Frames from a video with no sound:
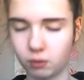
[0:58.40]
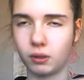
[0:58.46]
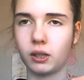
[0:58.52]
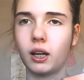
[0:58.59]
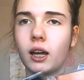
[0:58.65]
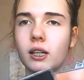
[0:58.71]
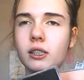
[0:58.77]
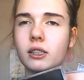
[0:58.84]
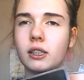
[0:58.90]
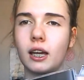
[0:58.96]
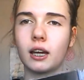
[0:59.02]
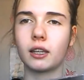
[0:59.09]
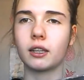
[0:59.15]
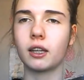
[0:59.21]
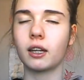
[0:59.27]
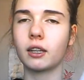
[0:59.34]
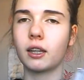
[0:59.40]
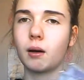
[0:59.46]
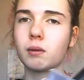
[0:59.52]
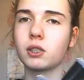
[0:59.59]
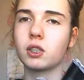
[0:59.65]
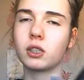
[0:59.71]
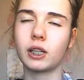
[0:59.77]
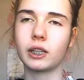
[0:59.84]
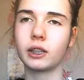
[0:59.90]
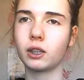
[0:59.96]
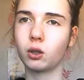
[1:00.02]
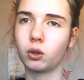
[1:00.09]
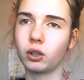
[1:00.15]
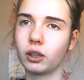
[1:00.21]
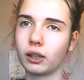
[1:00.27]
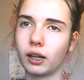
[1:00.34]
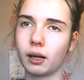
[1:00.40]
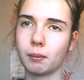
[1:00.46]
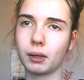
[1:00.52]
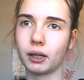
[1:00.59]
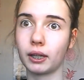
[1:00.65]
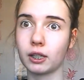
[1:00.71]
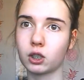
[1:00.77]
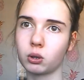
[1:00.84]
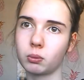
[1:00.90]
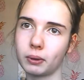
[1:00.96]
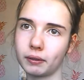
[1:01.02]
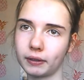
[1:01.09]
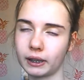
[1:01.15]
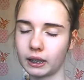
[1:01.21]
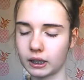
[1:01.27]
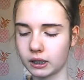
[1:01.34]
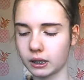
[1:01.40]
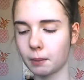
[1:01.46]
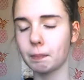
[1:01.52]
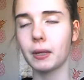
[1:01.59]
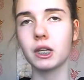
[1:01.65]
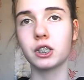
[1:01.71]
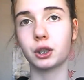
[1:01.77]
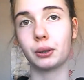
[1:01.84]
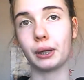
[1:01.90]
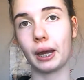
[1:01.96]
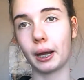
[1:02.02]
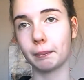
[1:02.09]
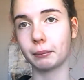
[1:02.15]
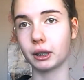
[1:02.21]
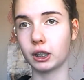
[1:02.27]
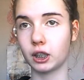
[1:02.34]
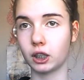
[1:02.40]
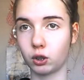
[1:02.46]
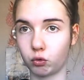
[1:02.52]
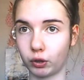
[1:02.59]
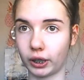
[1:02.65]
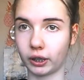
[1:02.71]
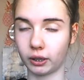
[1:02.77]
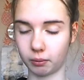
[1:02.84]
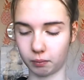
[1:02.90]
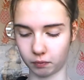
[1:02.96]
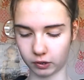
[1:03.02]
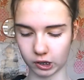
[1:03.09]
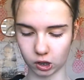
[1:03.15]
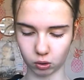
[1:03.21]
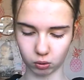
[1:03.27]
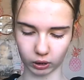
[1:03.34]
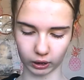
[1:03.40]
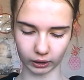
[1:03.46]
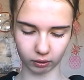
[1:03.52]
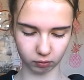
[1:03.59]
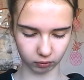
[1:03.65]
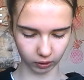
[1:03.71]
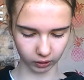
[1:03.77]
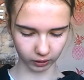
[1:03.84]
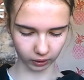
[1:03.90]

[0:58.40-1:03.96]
You Next. Yeah, that was just like the order they came out. That's not my rankings. So yeah, I'm gonna rank them for you like right